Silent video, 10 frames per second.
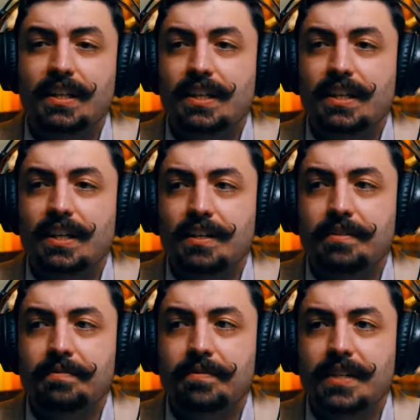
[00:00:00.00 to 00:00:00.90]

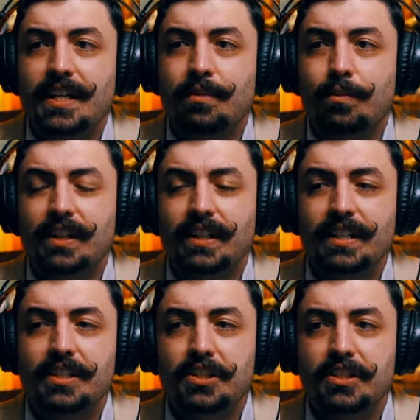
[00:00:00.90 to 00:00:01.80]
and really
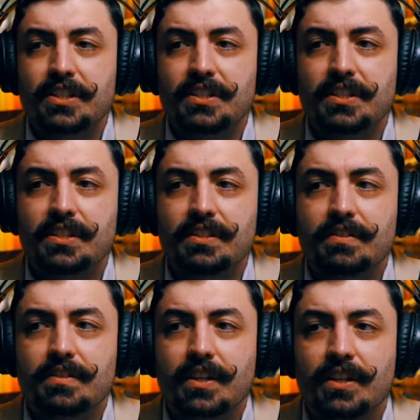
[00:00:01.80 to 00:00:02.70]
just
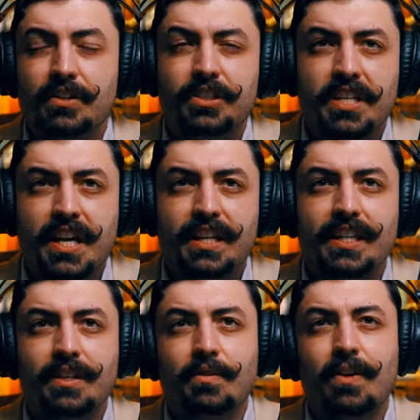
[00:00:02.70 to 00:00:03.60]

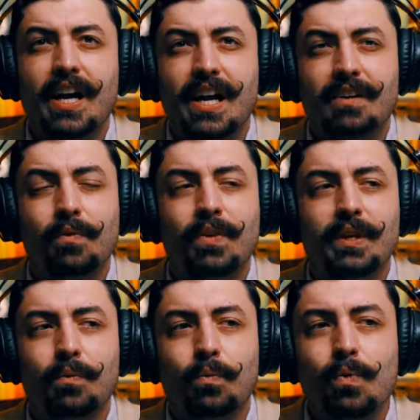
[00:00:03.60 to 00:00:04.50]
understanding how, like,
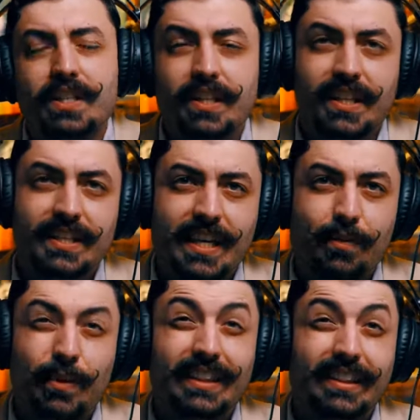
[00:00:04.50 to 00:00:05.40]
what things can
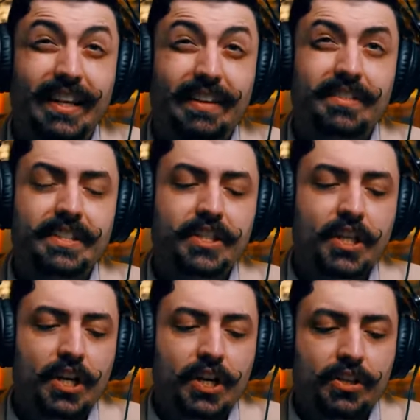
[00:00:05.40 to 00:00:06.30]
we leverage
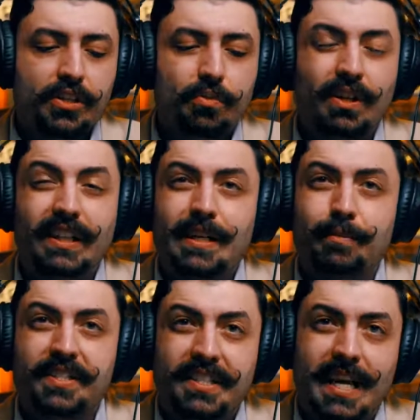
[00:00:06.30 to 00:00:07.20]
to really help
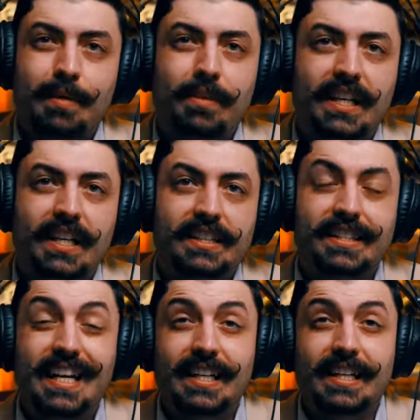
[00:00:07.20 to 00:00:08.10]
stabilize
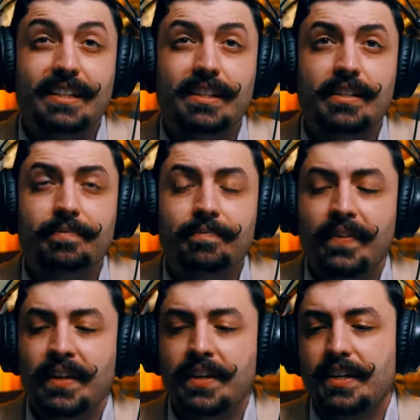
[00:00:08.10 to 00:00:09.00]
that income.
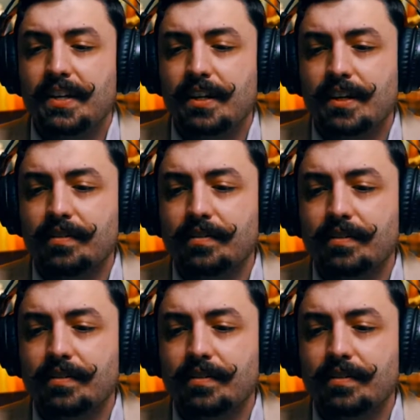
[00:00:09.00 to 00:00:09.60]
Um,